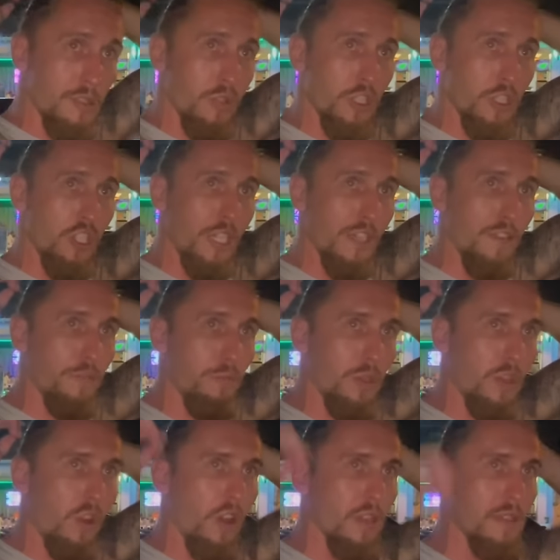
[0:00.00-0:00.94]
to achieve
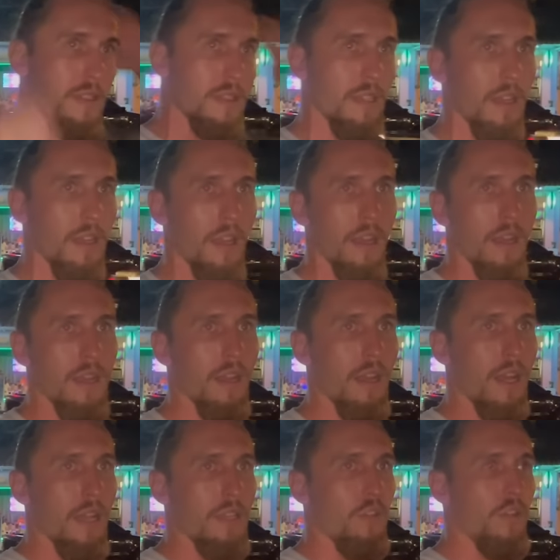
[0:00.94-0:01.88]
because
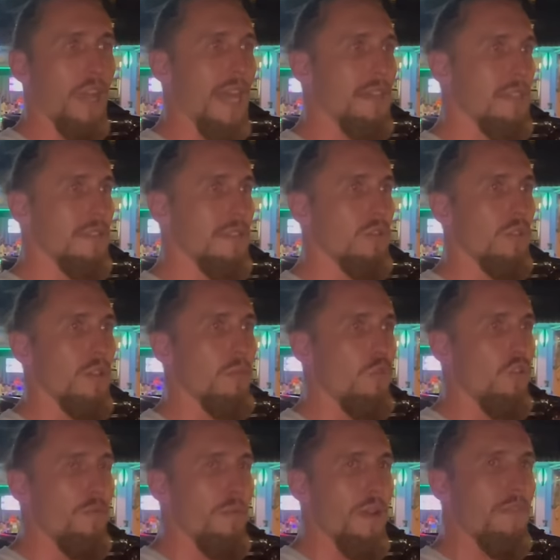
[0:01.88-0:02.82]
you get into the
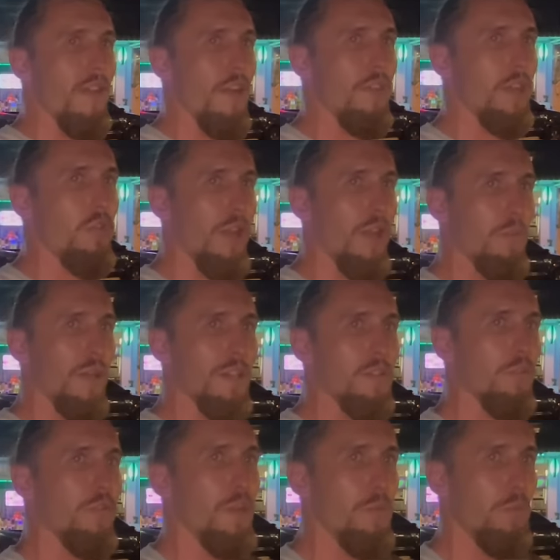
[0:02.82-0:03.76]
movement very quick, but
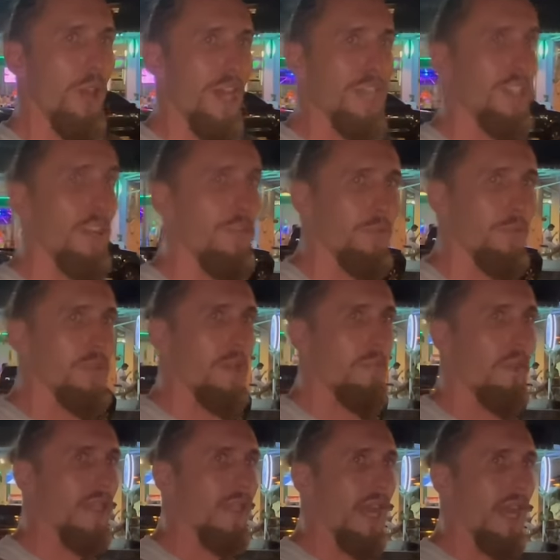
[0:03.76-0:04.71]
you feel pressure from
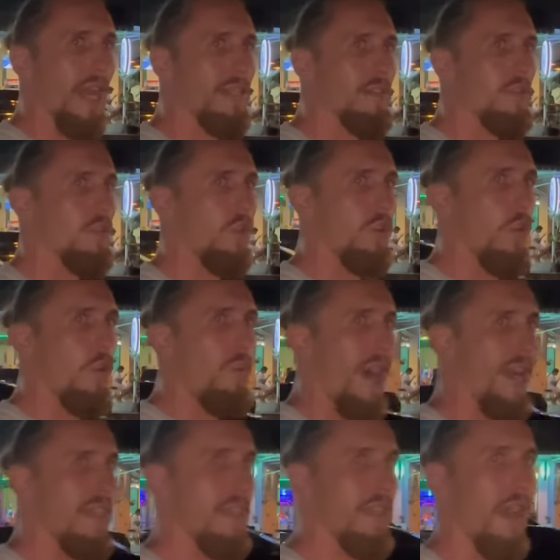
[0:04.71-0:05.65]
somebody else. So your
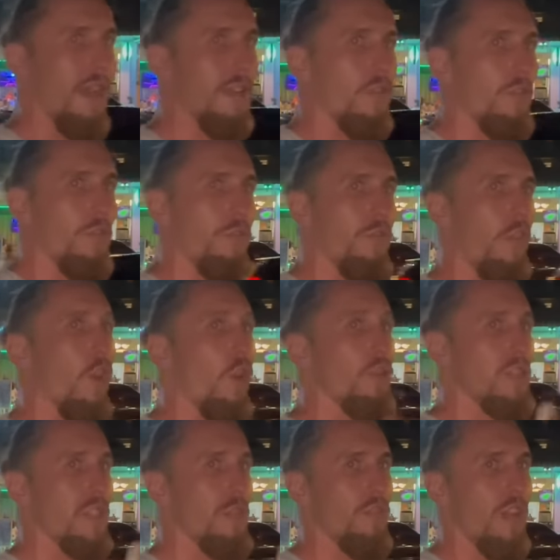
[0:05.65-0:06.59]
body kind of
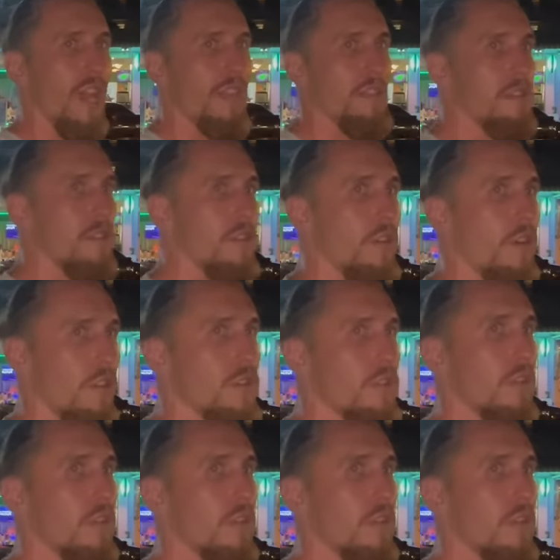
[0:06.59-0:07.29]
flows and reacts, you know?